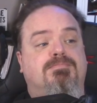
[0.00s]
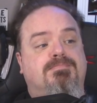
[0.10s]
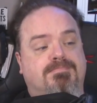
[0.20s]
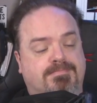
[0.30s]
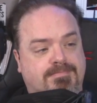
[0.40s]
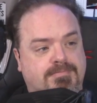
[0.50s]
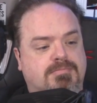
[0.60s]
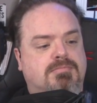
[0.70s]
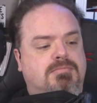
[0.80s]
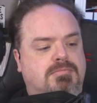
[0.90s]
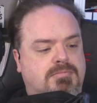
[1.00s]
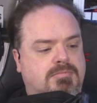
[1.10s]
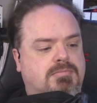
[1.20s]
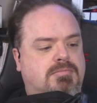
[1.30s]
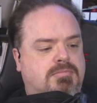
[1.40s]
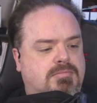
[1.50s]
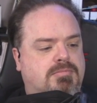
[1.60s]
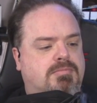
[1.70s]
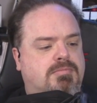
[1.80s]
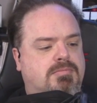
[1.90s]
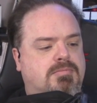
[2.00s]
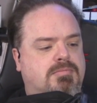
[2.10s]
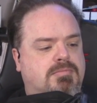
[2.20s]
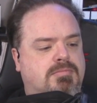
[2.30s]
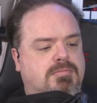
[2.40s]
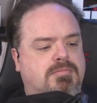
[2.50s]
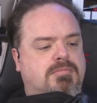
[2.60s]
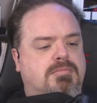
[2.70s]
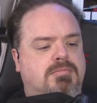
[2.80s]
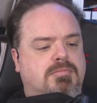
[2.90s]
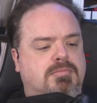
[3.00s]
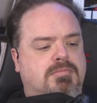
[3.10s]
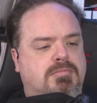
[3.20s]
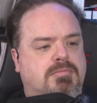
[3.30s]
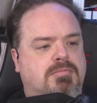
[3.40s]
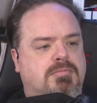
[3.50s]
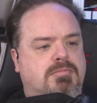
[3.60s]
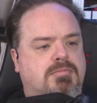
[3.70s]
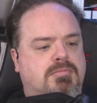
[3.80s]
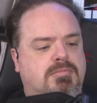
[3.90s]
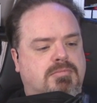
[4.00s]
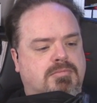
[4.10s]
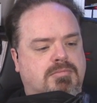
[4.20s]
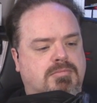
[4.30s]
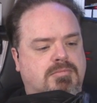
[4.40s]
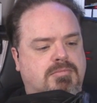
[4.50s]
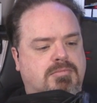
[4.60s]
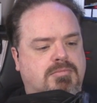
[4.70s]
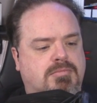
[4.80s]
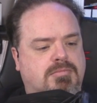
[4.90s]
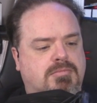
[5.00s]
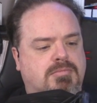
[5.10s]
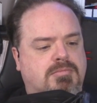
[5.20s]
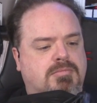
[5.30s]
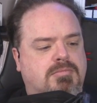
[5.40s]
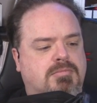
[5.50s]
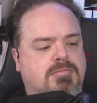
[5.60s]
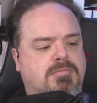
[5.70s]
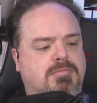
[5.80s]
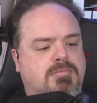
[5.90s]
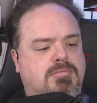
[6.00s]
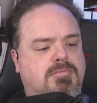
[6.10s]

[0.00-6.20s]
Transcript: (not speaking)